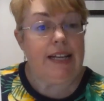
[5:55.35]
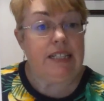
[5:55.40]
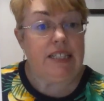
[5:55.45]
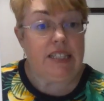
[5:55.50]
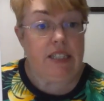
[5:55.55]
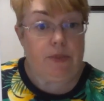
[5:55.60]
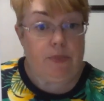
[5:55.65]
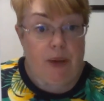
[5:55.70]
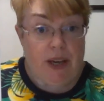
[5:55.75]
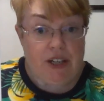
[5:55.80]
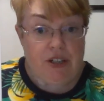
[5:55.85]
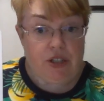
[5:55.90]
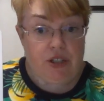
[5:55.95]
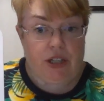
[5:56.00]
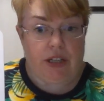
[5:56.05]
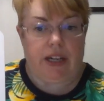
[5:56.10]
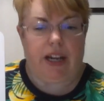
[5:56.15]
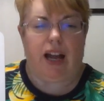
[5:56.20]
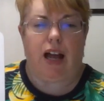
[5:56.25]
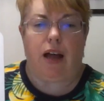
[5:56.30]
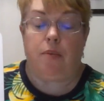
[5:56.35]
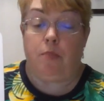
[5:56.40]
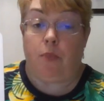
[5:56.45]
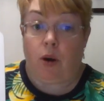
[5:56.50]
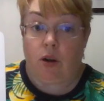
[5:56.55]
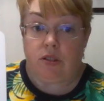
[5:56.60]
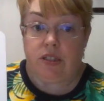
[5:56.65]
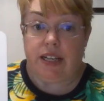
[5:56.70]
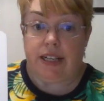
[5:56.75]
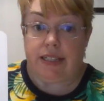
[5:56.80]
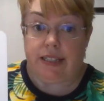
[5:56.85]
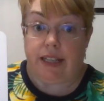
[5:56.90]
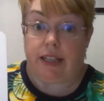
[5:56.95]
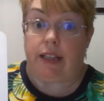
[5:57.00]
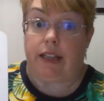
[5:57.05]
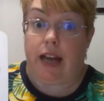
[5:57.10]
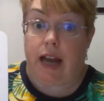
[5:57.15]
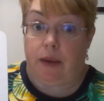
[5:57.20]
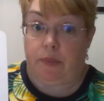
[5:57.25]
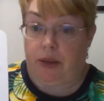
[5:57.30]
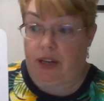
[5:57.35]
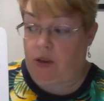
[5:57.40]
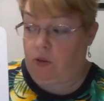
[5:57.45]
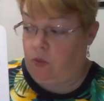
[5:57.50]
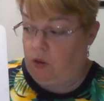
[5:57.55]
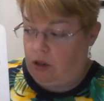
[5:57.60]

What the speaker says: especially a multisyllabic